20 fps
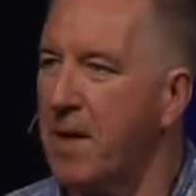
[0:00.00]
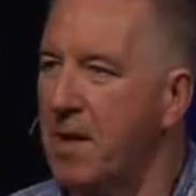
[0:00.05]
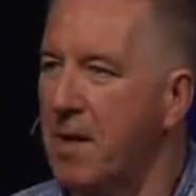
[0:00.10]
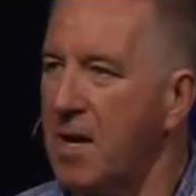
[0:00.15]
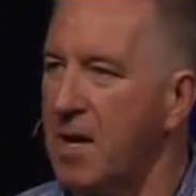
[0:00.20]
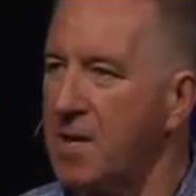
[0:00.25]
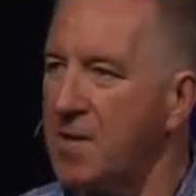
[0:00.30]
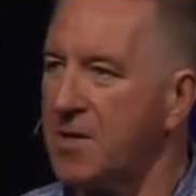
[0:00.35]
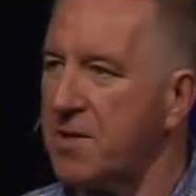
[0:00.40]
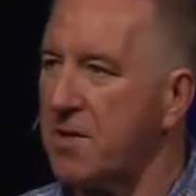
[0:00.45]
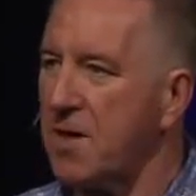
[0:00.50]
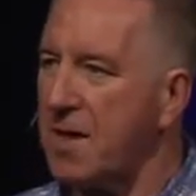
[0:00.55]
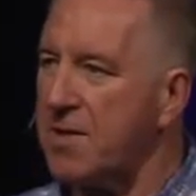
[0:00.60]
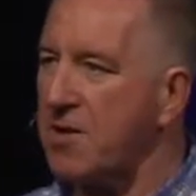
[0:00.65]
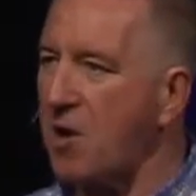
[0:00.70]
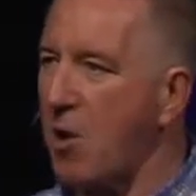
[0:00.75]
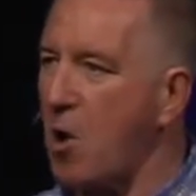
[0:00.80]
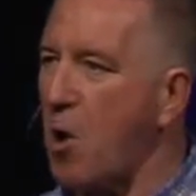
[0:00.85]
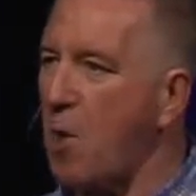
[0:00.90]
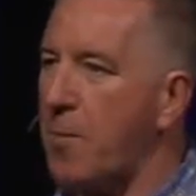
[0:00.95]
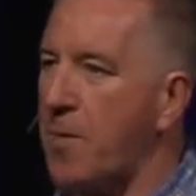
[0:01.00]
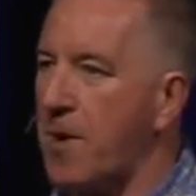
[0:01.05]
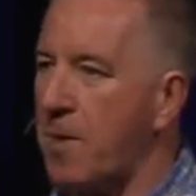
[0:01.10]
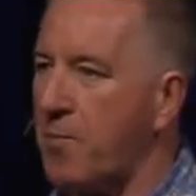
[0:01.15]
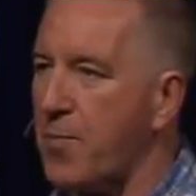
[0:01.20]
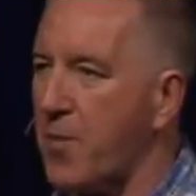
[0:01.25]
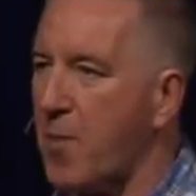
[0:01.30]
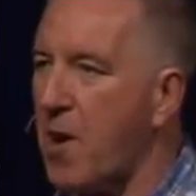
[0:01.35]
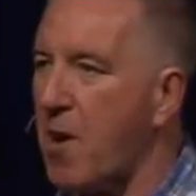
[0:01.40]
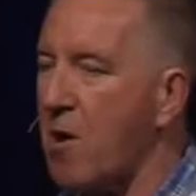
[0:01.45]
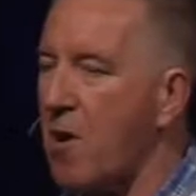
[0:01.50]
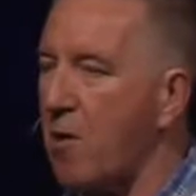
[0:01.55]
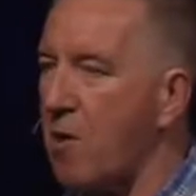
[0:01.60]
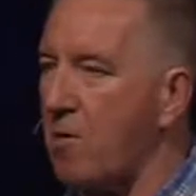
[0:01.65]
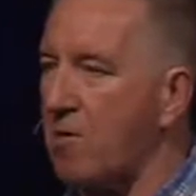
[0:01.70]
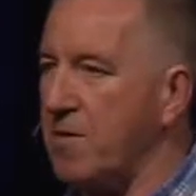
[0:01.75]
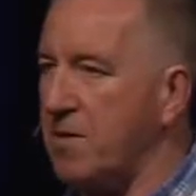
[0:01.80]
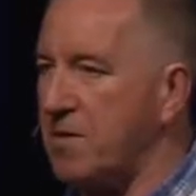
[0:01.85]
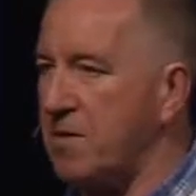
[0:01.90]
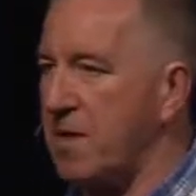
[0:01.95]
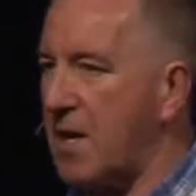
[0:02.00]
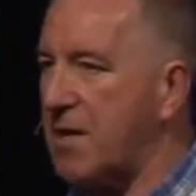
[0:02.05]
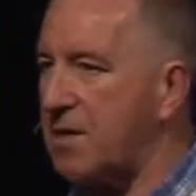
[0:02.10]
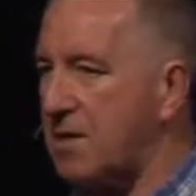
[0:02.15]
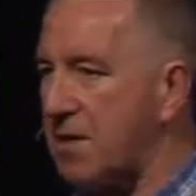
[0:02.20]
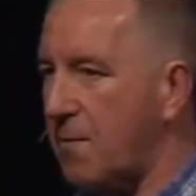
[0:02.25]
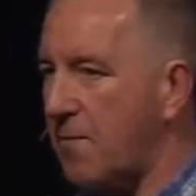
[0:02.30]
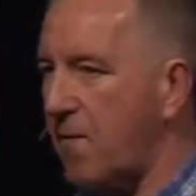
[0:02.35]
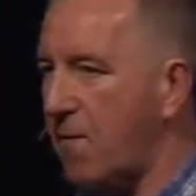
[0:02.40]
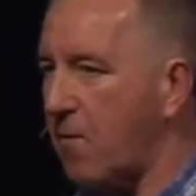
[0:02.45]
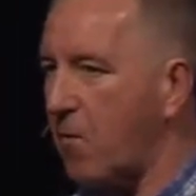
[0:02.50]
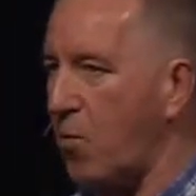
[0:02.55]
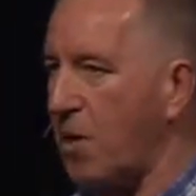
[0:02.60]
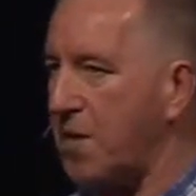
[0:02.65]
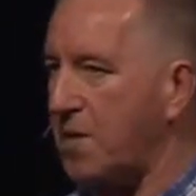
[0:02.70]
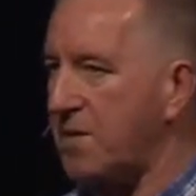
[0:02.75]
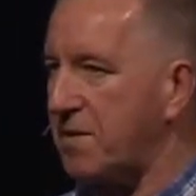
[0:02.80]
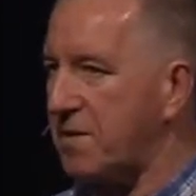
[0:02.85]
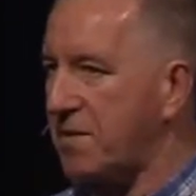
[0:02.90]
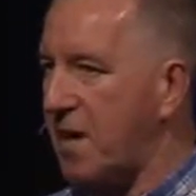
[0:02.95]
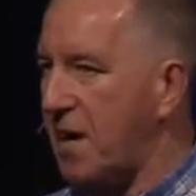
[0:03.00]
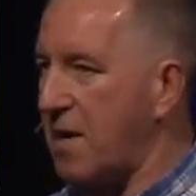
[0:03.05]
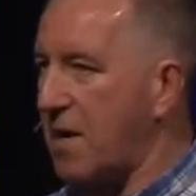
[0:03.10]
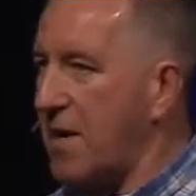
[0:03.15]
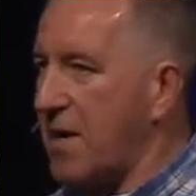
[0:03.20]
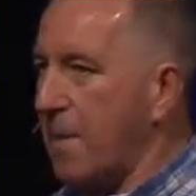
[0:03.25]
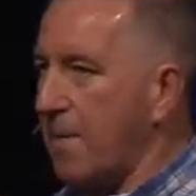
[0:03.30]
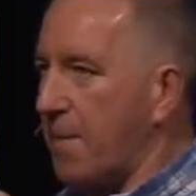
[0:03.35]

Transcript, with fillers: And so that's our hope and our prayer over these next number of weeks, is that